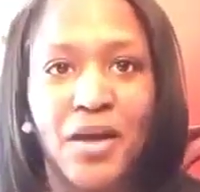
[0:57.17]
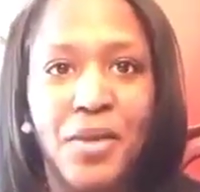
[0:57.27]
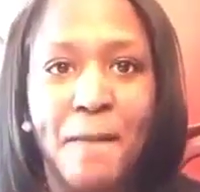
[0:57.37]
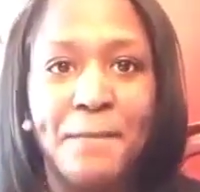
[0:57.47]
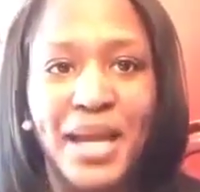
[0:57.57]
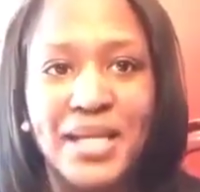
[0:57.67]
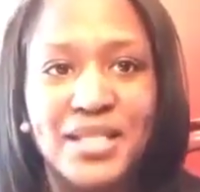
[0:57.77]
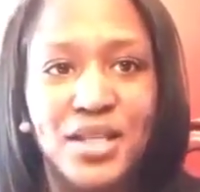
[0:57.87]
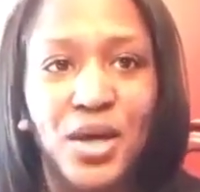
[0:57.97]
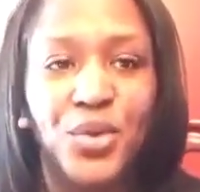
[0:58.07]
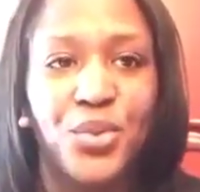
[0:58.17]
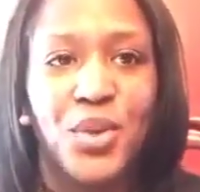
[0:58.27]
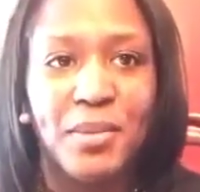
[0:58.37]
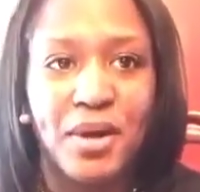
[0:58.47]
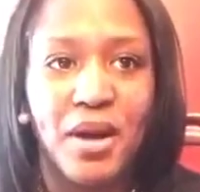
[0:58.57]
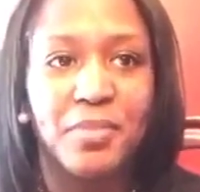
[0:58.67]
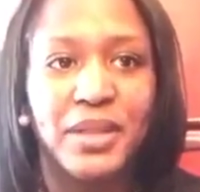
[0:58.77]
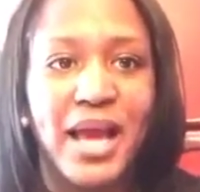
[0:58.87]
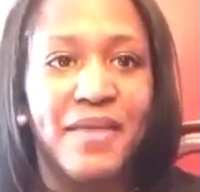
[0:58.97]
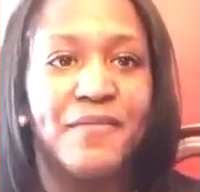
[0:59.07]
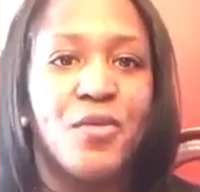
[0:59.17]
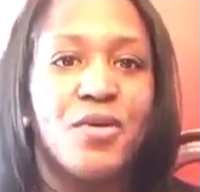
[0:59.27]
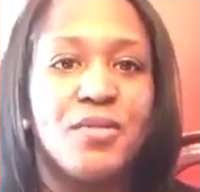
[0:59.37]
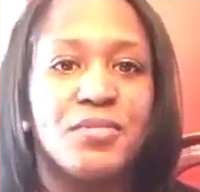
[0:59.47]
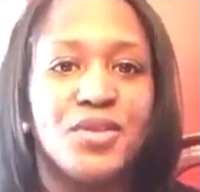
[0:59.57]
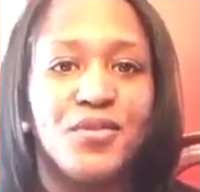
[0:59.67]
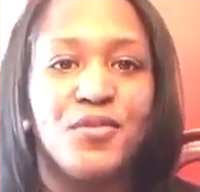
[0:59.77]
are the best webinar platforms